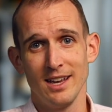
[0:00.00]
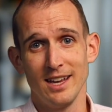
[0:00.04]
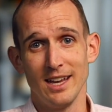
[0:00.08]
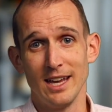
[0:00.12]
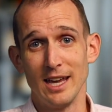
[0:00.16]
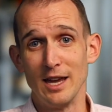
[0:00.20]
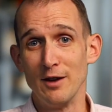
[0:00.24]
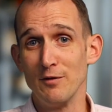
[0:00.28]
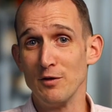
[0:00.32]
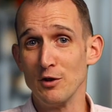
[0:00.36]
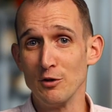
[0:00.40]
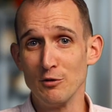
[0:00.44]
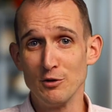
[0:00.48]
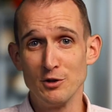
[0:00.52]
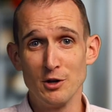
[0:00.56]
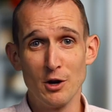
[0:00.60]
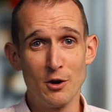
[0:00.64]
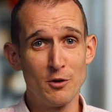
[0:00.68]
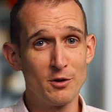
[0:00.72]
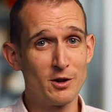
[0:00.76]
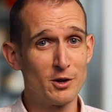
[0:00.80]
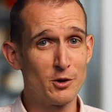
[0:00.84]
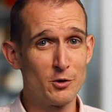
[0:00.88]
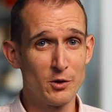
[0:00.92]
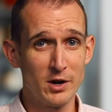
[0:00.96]
If you
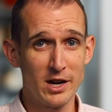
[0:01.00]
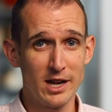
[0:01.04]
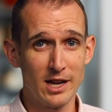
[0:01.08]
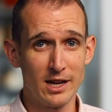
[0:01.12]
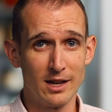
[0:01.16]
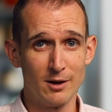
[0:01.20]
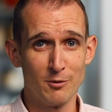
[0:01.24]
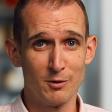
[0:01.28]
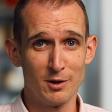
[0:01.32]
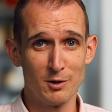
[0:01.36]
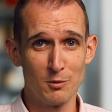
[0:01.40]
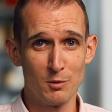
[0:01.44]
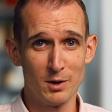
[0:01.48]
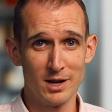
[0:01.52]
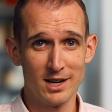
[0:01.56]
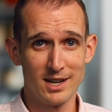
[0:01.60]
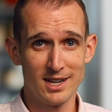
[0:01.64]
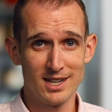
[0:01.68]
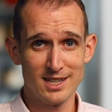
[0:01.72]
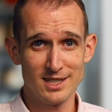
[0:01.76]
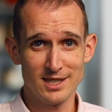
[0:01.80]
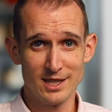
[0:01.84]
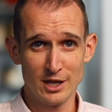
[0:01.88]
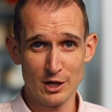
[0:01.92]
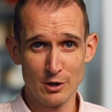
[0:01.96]
don't agree with what it
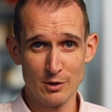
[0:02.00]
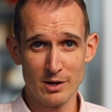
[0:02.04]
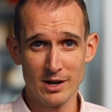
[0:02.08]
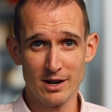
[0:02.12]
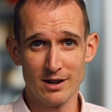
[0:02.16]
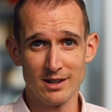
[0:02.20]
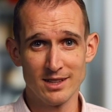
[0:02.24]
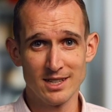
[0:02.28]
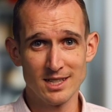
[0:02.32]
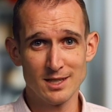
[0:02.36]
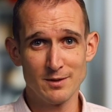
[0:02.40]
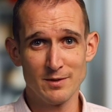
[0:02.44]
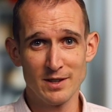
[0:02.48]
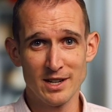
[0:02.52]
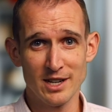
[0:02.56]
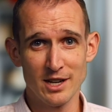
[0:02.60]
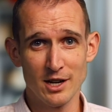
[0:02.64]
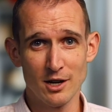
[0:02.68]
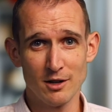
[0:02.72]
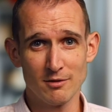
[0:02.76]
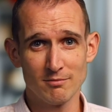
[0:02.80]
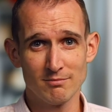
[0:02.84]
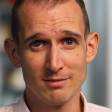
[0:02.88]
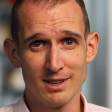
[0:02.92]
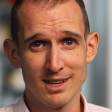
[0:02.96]
is that you hear in this
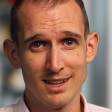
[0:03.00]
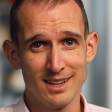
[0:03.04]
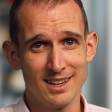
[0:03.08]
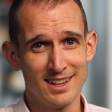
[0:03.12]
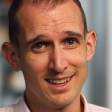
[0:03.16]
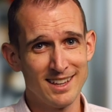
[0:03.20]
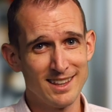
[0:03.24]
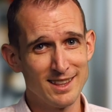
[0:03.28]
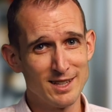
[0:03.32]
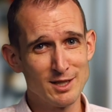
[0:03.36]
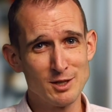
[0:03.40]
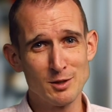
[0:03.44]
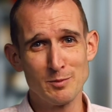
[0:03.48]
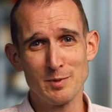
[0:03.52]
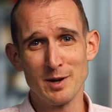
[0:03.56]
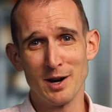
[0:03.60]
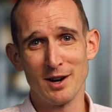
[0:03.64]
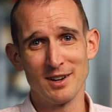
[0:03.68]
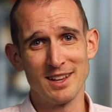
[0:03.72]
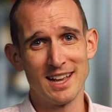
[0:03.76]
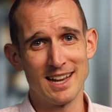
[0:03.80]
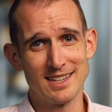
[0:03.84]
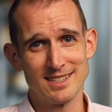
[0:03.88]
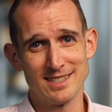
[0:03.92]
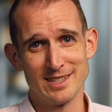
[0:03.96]
video, this will be
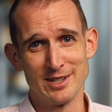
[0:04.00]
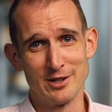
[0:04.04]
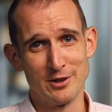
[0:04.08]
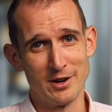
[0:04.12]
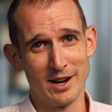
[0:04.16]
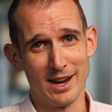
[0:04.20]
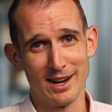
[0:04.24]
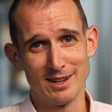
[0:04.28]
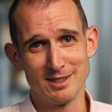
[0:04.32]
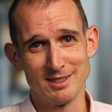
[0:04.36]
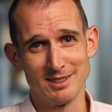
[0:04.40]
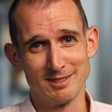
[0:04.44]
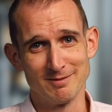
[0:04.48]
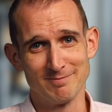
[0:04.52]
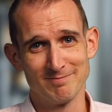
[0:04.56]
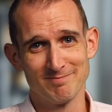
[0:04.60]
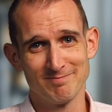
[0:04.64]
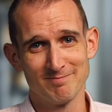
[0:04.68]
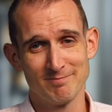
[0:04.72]
our last interaction.